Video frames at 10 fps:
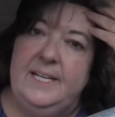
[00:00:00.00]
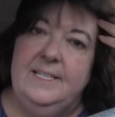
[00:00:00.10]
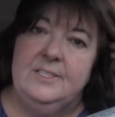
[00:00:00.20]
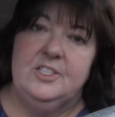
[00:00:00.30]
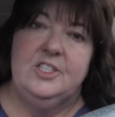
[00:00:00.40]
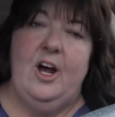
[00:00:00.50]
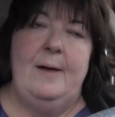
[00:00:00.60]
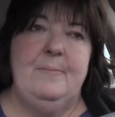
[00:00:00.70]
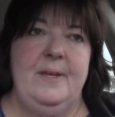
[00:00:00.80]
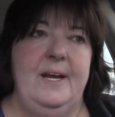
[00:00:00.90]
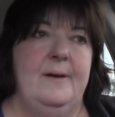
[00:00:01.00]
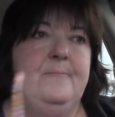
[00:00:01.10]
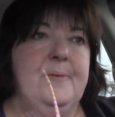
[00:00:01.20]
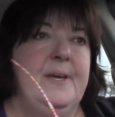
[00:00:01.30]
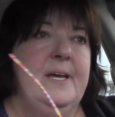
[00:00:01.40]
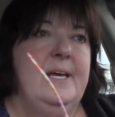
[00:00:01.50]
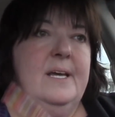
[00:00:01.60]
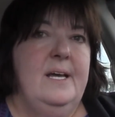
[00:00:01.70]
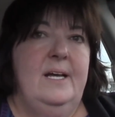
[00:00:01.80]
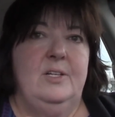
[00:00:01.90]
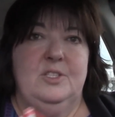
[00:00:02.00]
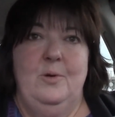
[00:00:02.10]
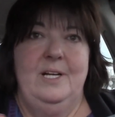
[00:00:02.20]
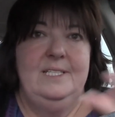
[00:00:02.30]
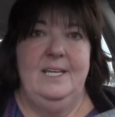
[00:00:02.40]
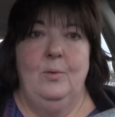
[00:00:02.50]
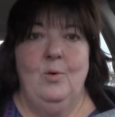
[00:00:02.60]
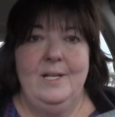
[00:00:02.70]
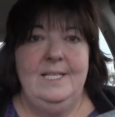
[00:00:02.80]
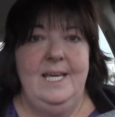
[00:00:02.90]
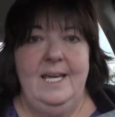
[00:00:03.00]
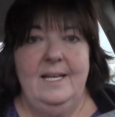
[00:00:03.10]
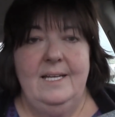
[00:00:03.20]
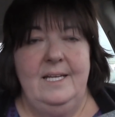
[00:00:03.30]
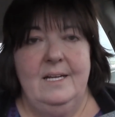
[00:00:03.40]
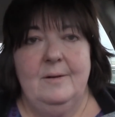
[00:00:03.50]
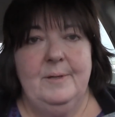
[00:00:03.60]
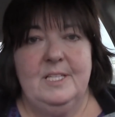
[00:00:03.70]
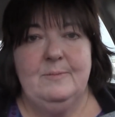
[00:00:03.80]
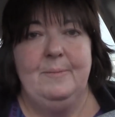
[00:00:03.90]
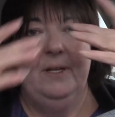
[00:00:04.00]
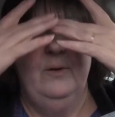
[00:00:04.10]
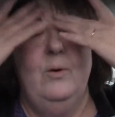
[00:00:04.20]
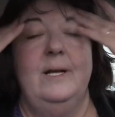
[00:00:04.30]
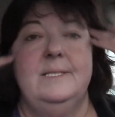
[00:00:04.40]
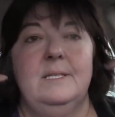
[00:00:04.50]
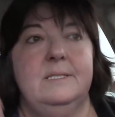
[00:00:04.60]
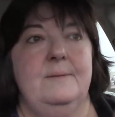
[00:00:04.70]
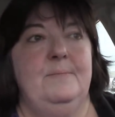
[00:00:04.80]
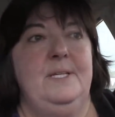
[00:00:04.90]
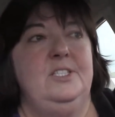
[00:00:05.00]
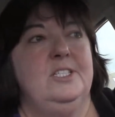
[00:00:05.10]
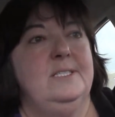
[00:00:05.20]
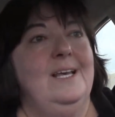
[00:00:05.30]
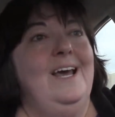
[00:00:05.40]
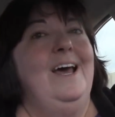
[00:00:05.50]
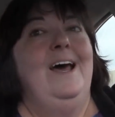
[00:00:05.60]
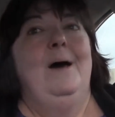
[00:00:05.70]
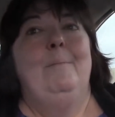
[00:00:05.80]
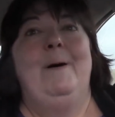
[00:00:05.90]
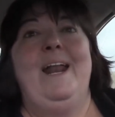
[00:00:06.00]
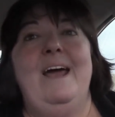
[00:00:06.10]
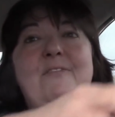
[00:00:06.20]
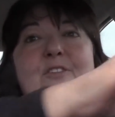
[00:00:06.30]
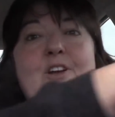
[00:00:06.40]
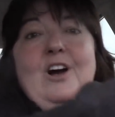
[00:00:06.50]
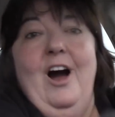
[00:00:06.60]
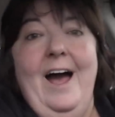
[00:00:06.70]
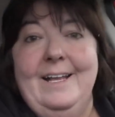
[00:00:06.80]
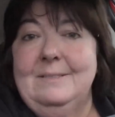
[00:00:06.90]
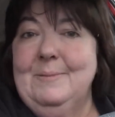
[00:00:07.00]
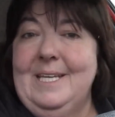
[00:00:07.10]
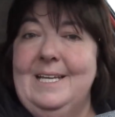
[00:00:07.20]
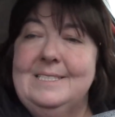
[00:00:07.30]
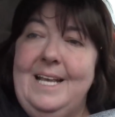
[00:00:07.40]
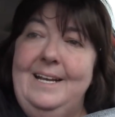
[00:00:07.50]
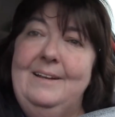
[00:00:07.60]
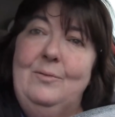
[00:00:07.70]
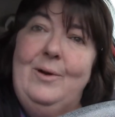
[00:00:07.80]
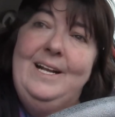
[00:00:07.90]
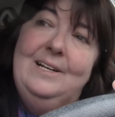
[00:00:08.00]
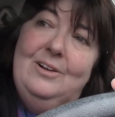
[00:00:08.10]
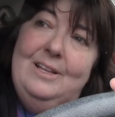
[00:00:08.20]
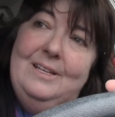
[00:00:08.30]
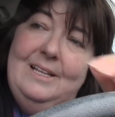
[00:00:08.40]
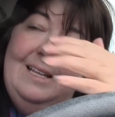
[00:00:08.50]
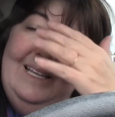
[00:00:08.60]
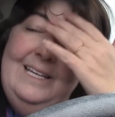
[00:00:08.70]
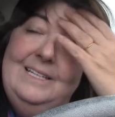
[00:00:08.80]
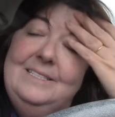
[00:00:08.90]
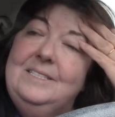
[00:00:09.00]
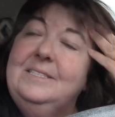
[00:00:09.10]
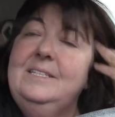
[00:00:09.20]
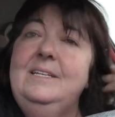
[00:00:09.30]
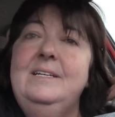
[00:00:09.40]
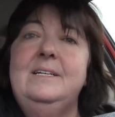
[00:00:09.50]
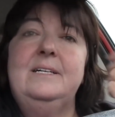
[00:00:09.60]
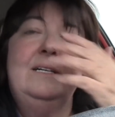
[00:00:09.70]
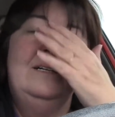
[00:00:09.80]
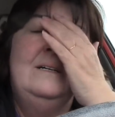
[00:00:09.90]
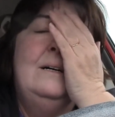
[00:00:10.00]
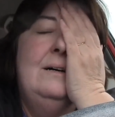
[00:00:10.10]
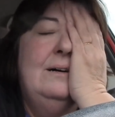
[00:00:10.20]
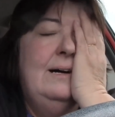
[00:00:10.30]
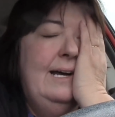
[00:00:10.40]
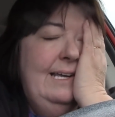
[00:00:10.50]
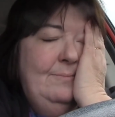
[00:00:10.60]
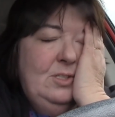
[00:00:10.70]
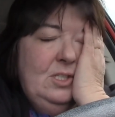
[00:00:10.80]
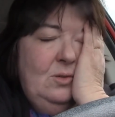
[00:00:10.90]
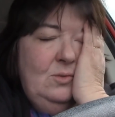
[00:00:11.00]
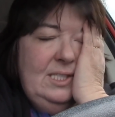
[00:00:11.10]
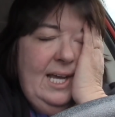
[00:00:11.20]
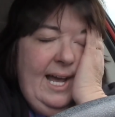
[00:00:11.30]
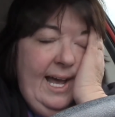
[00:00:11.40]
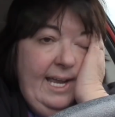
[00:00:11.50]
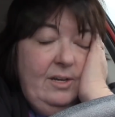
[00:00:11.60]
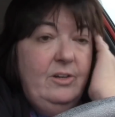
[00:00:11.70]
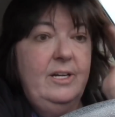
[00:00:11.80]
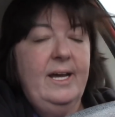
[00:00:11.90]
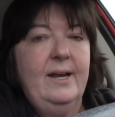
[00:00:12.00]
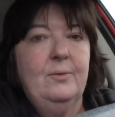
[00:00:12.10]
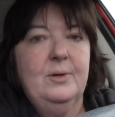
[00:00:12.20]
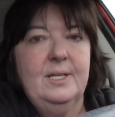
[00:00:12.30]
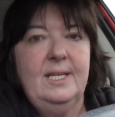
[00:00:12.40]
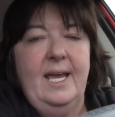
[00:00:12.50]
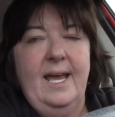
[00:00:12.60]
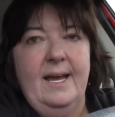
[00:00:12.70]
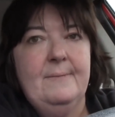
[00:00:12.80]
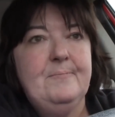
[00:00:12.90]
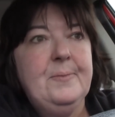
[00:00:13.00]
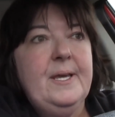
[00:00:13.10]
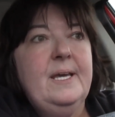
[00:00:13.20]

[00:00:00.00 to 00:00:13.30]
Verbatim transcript: didn't stop there, I just wanted to get one can here because my mother wants some peaches. But I forgot because I didn't write it on the list. Oh, I am so tired. I really am.